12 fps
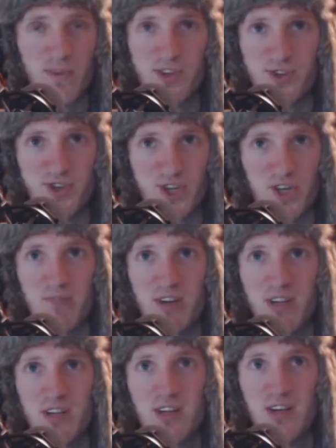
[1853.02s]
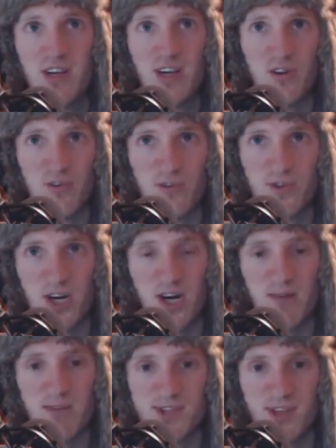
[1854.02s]
Richard Sherman, Earl
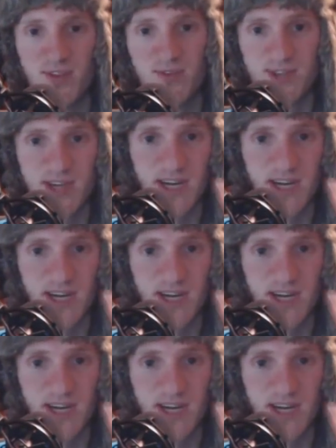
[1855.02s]
Thomas, and